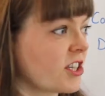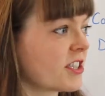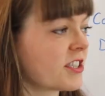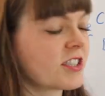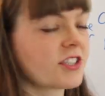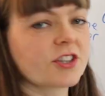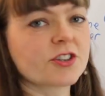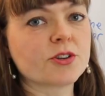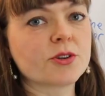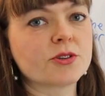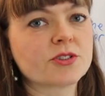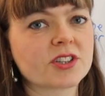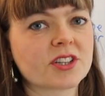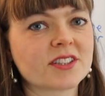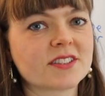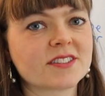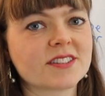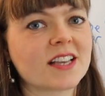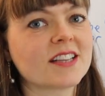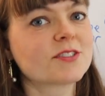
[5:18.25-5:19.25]

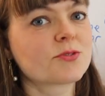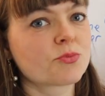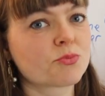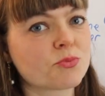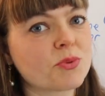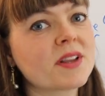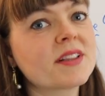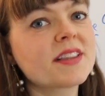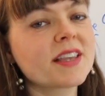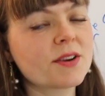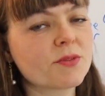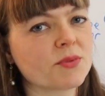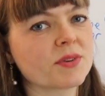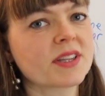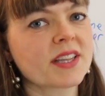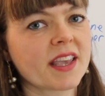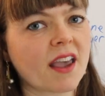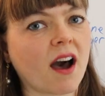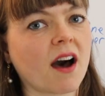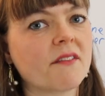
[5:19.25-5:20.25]
institutions is really,
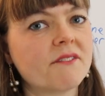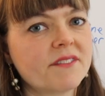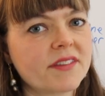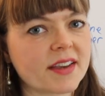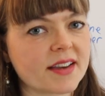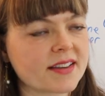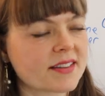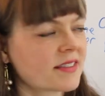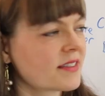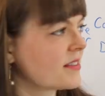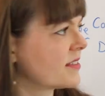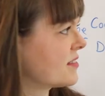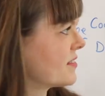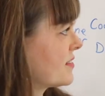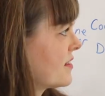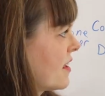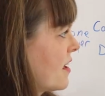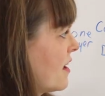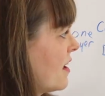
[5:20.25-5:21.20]
really obvious.